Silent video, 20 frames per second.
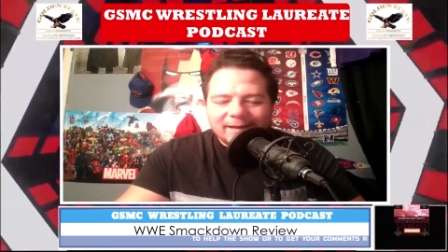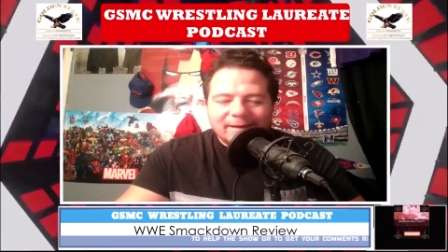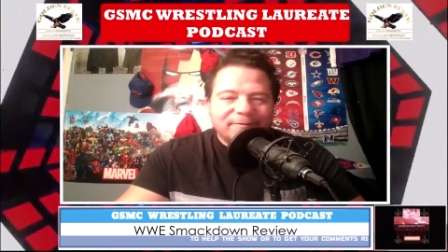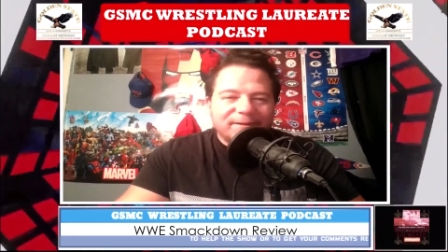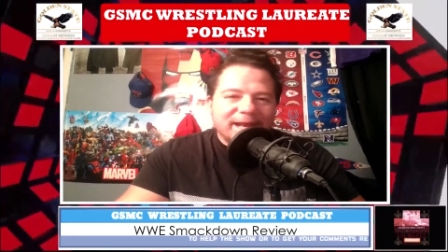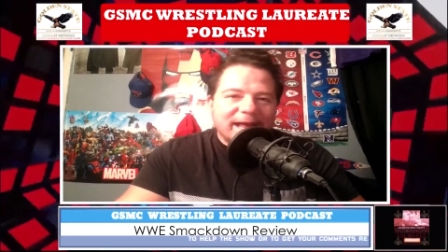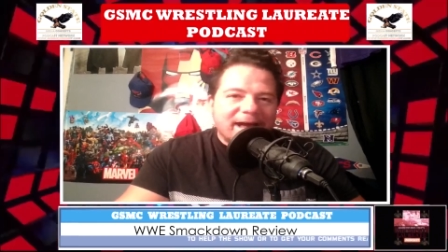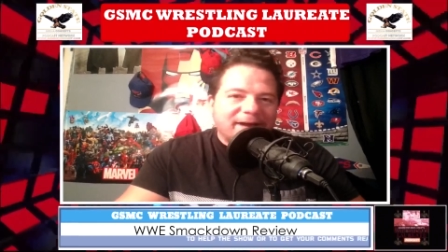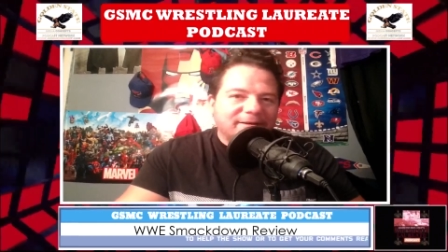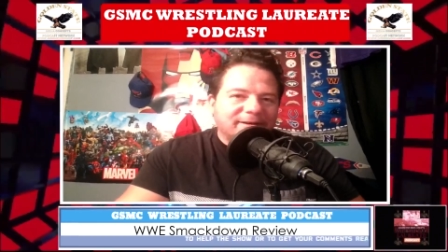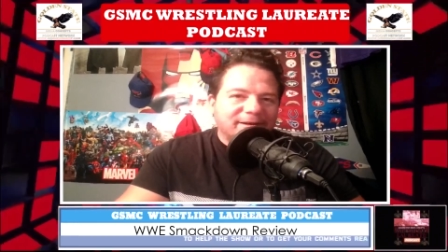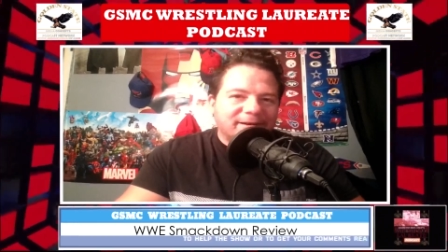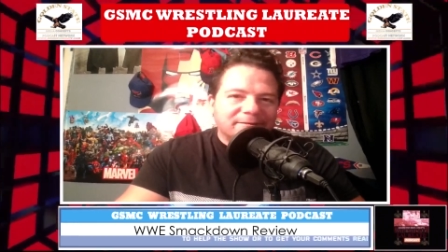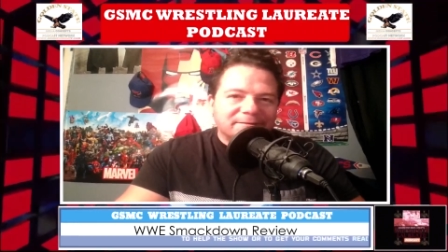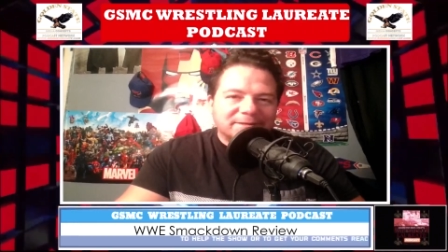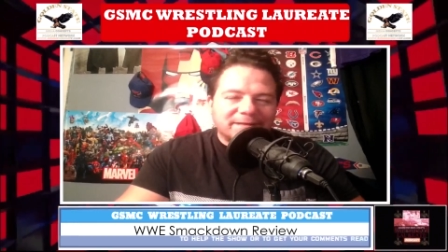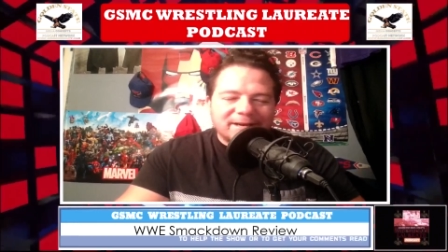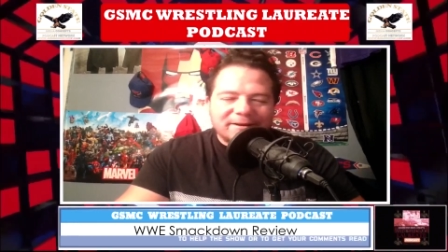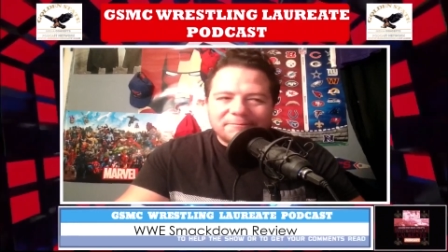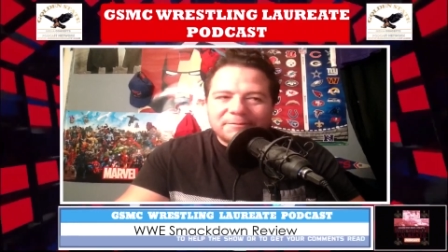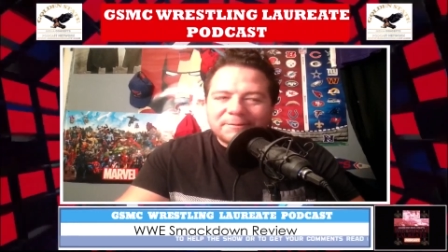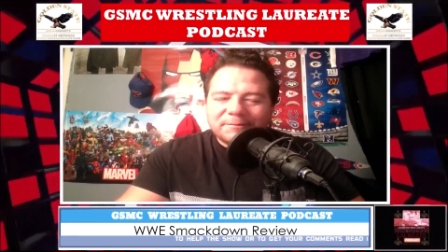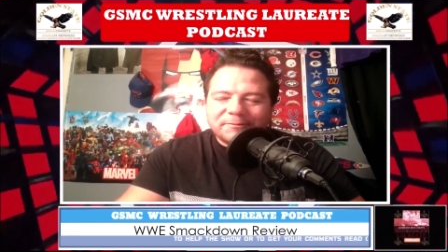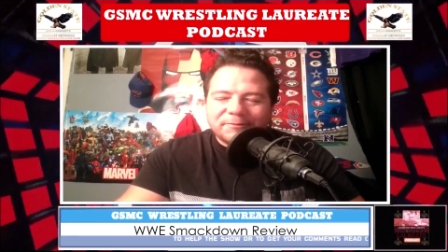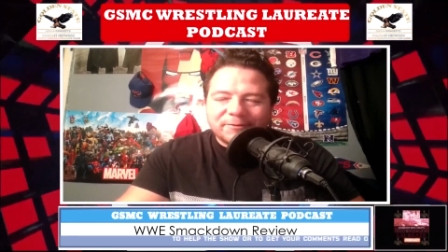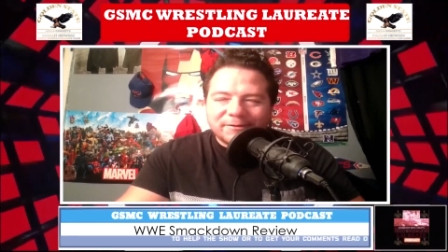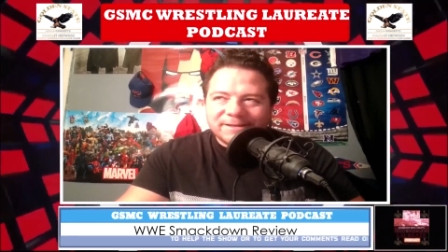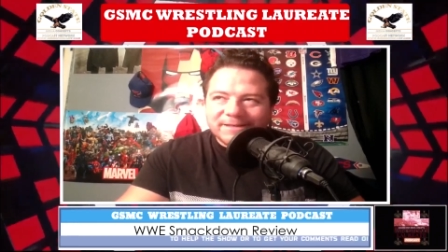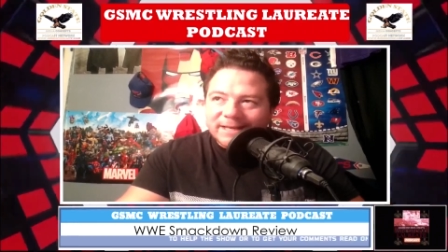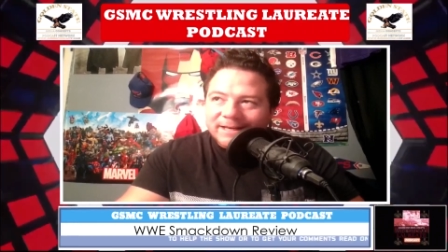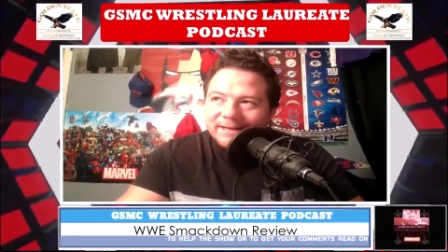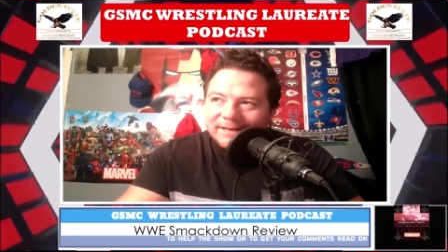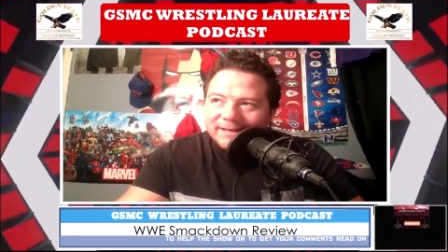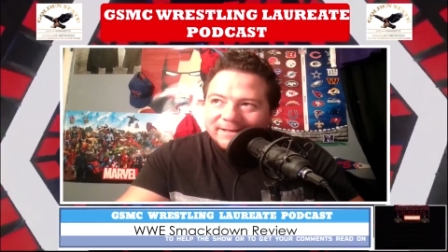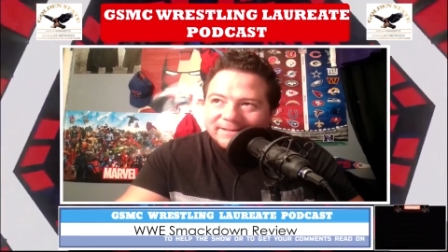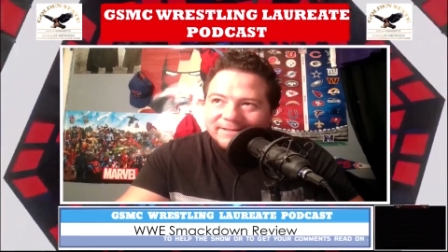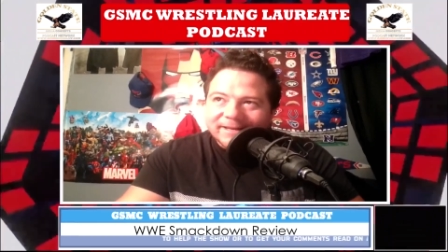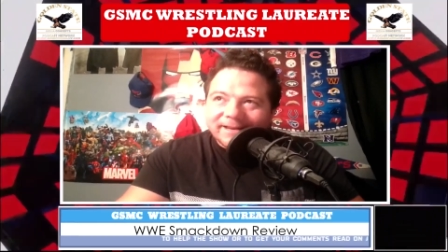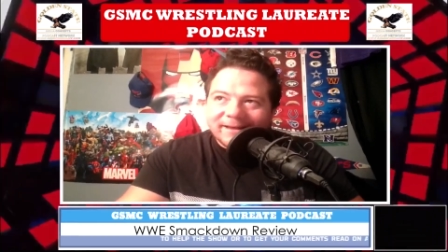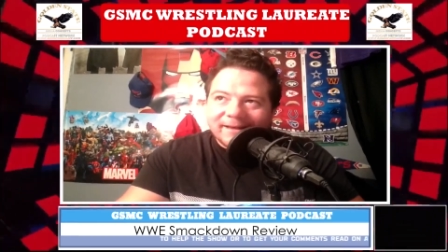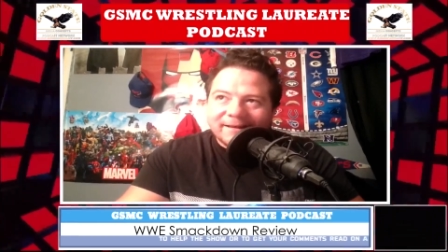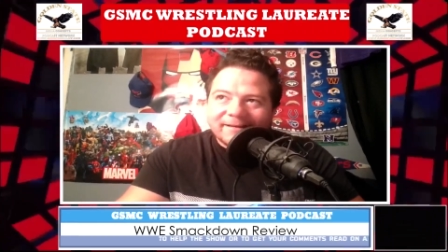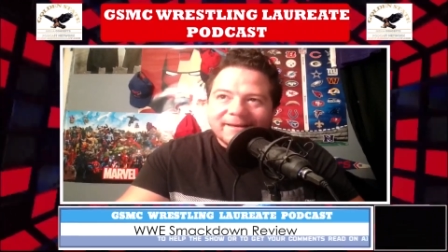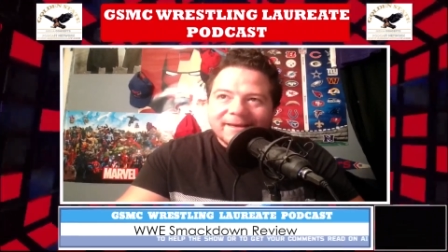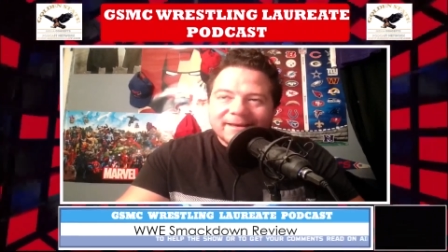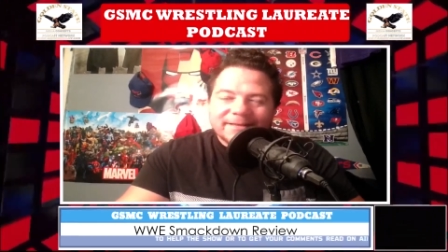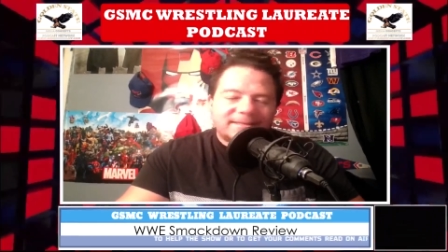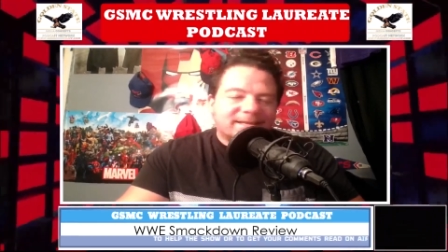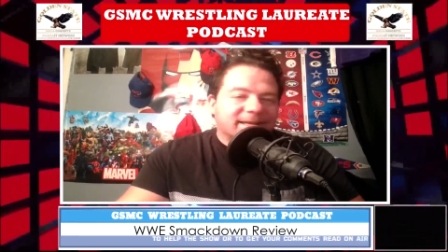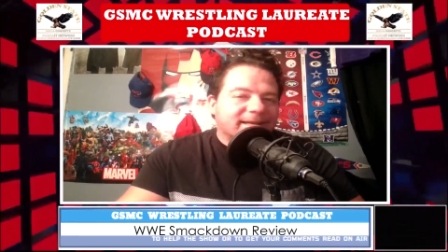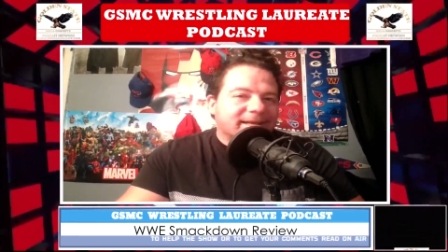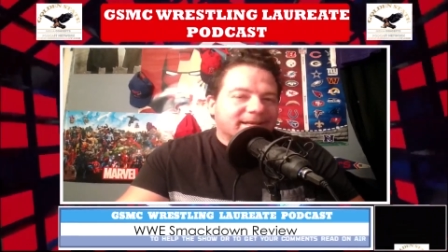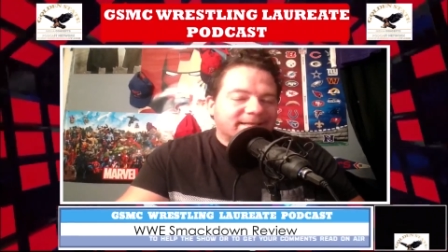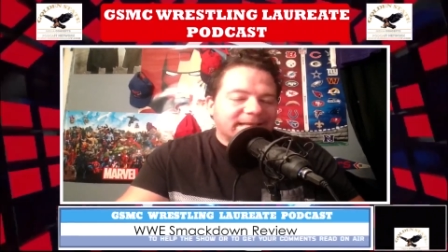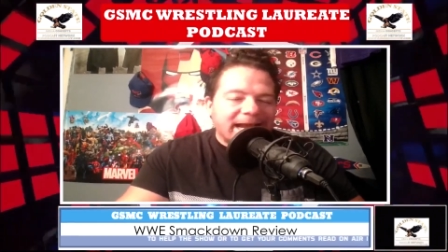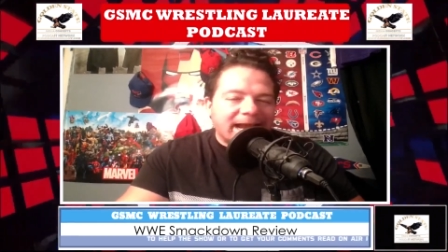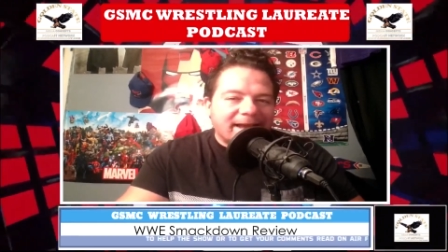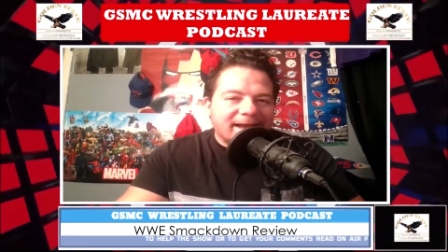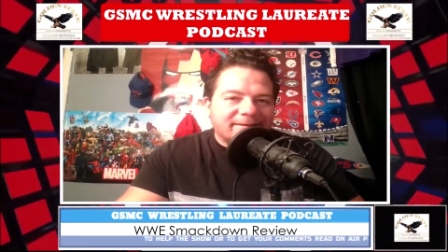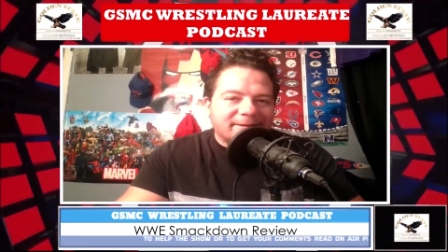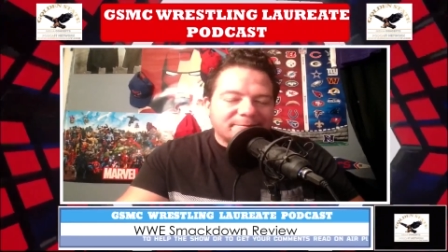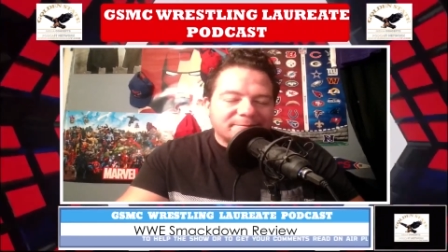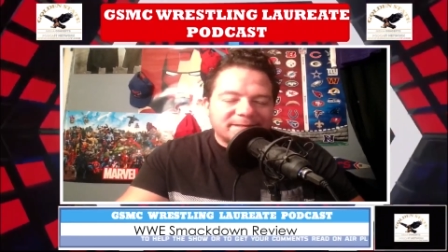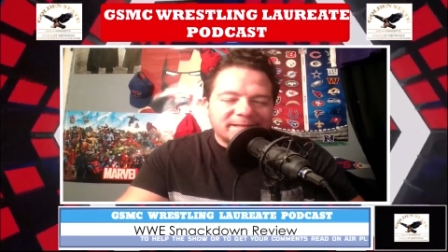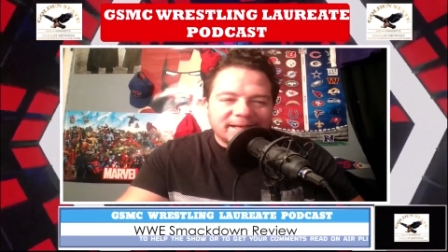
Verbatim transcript: Even now he comes out and people are singing his uh singing his anthem,